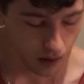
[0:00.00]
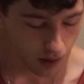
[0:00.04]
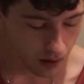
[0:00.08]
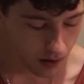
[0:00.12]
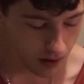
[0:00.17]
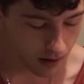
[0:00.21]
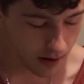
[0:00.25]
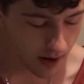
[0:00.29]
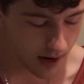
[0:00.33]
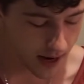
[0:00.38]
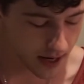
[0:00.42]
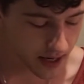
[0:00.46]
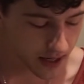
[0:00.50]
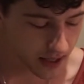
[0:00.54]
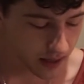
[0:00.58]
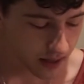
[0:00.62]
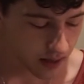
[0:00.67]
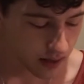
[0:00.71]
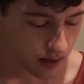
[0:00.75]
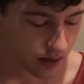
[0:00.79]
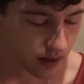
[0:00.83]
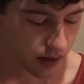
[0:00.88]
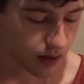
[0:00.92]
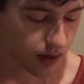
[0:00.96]
alright,
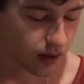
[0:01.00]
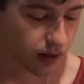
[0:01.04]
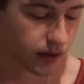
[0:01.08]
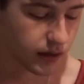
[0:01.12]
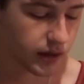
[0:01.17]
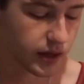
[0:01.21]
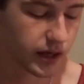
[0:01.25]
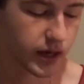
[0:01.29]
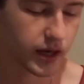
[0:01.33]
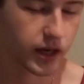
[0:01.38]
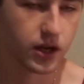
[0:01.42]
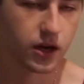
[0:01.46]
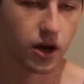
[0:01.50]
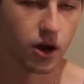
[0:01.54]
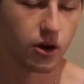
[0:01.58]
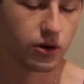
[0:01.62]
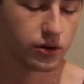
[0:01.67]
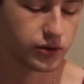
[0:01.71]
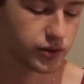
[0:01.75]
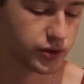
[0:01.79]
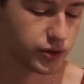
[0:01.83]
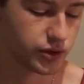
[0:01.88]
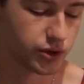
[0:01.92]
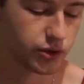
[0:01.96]
then it
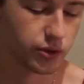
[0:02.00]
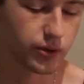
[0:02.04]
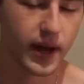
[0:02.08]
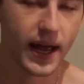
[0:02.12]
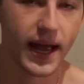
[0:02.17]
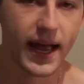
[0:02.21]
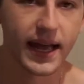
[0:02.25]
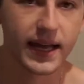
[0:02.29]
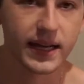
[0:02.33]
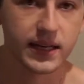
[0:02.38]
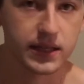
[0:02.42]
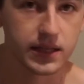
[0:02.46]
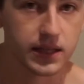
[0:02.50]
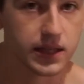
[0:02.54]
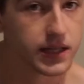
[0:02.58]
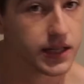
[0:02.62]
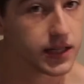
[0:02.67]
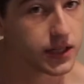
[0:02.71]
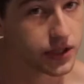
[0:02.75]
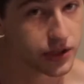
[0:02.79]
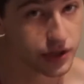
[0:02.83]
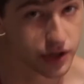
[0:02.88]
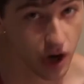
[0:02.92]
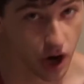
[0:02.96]
goes to a D
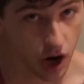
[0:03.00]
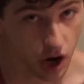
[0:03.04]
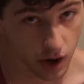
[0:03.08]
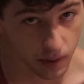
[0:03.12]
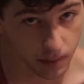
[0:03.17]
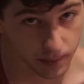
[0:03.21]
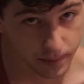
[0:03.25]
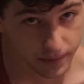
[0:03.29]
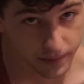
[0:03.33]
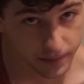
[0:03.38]
sharp,